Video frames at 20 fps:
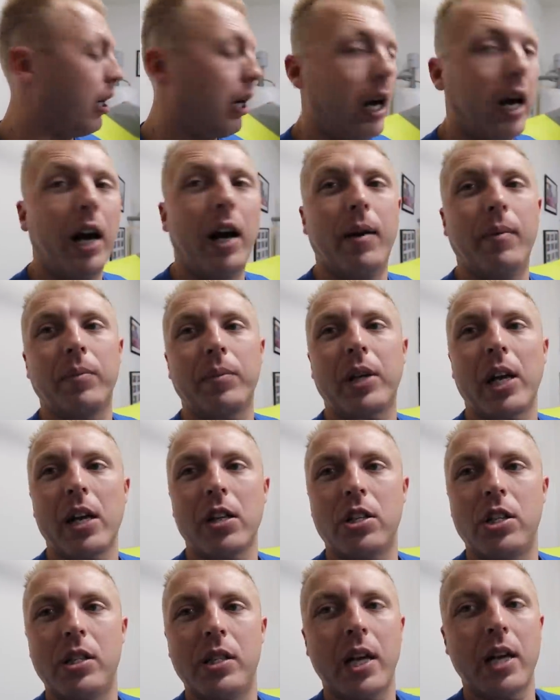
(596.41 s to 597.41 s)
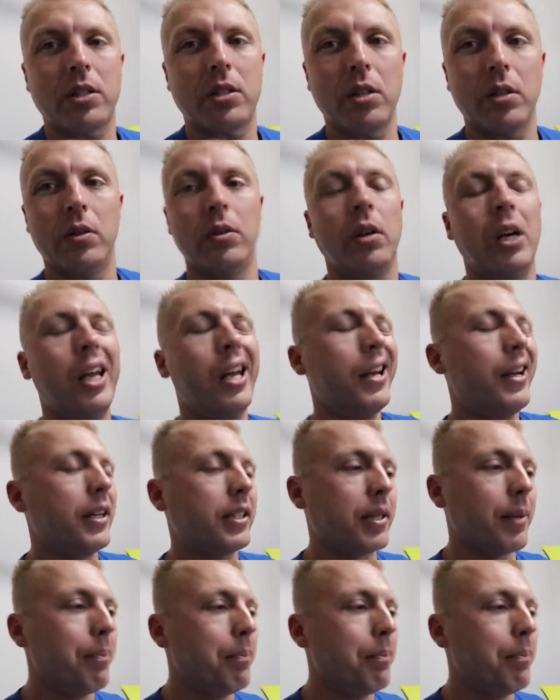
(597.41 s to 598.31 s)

catches that too. It's a